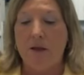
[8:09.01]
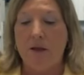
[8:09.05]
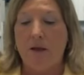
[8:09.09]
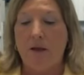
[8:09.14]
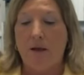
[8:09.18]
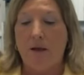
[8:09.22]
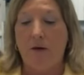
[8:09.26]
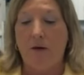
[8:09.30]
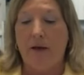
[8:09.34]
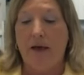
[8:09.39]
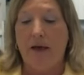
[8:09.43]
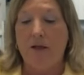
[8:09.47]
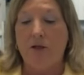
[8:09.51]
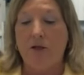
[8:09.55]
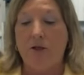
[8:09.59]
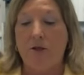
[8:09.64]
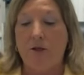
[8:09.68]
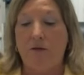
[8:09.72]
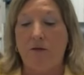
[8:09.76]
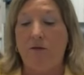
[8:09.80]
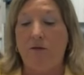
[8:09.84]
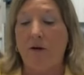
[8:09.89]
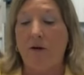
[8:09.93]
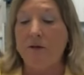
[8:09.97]
location
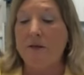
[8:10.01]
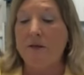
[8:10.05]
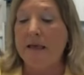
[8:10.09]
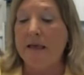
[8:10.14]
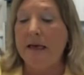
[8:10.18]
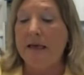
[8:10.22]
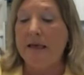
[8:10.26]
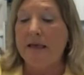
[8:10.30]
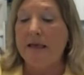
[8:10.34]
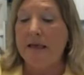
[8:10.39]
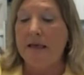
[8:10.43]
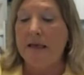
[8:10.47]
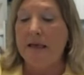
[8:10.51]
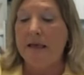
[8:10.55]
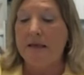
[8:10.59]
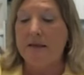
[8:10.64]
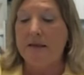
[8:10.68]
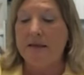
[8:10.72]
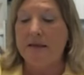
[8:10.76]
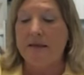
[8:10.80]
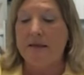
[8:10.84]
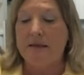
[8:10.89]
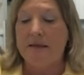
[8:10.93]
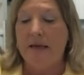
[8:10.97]
of first aid
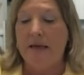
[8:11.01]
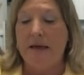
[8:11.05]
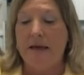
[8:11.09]
kits,